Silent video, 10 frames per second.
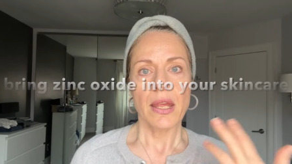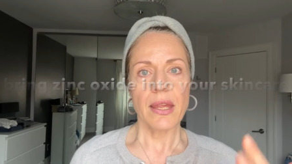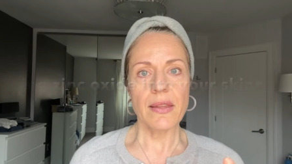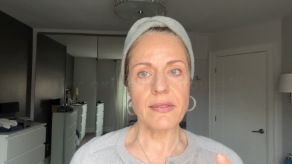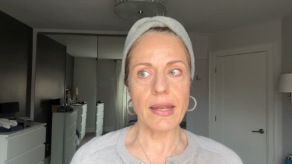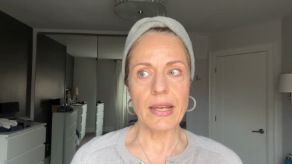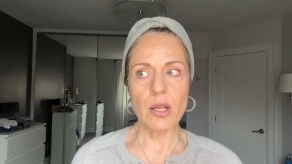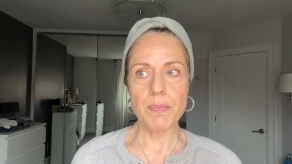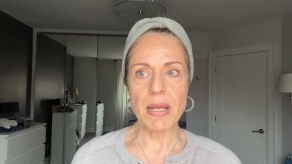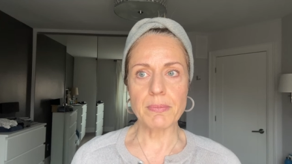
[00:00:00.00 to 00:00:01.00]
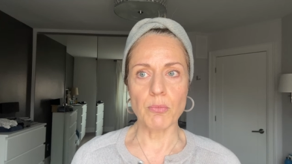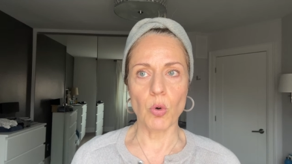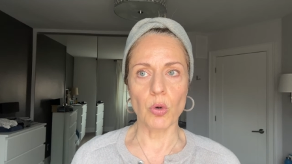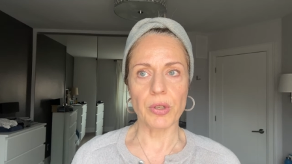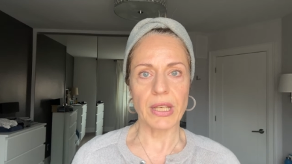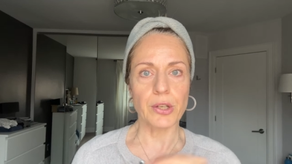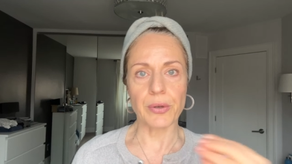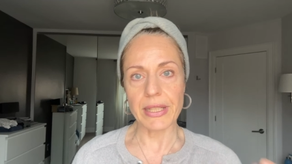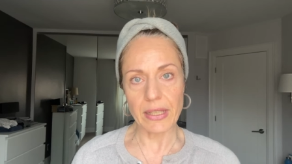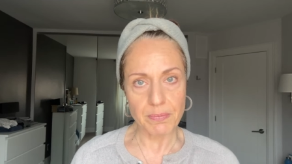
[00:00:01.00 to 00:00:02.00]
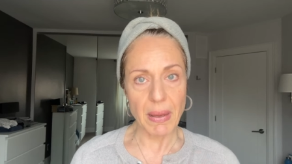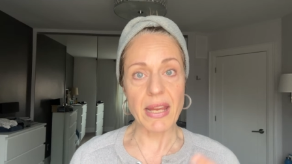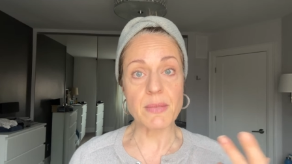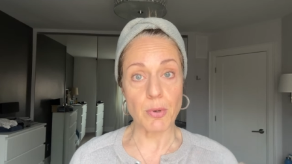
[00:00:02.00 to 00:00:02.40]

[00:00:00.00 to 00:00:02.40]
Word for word: is a little bit more ingredient-based,